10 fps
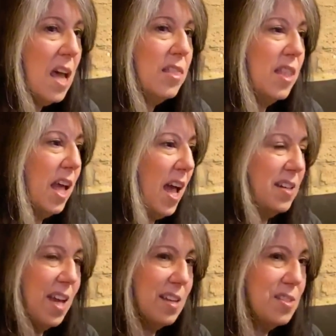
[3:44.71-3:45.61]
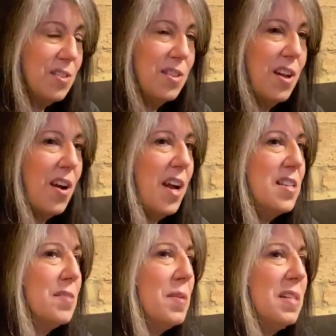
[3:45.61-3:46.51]
They had to answer to their
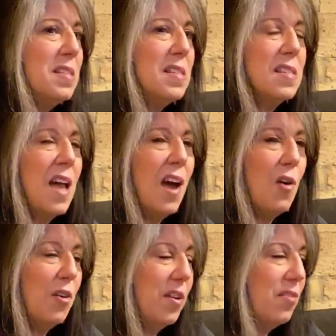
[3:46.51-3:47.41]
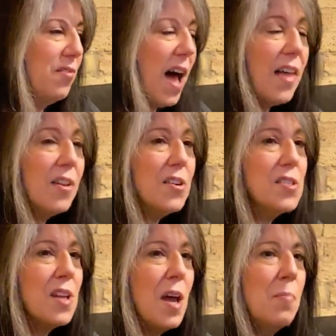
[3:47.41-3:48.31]
husbands or their
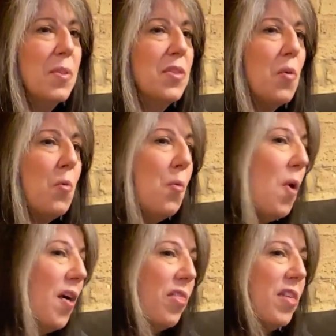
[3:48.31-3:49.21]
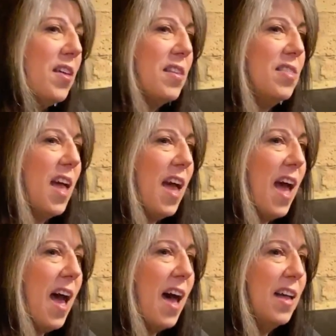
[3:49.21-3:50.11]
fathers. But the one thing that they
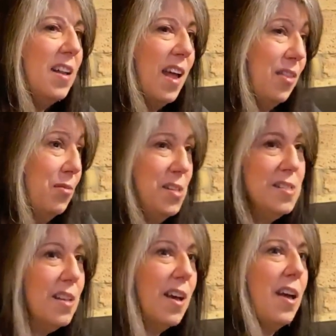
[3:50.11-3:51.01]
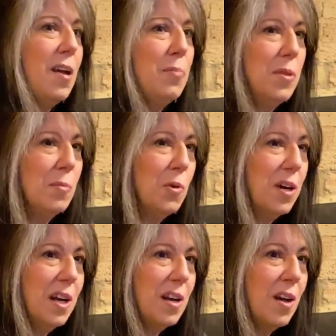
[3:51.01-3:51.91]
had, and the reason they got up in the
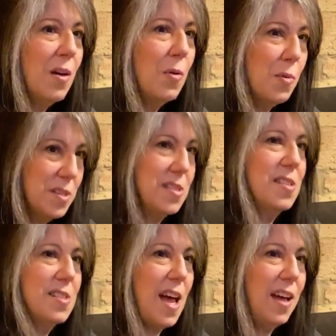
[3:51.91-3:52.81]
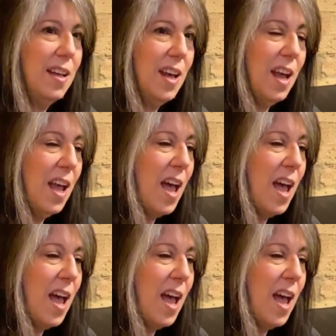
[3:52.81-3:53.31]
morning, was society.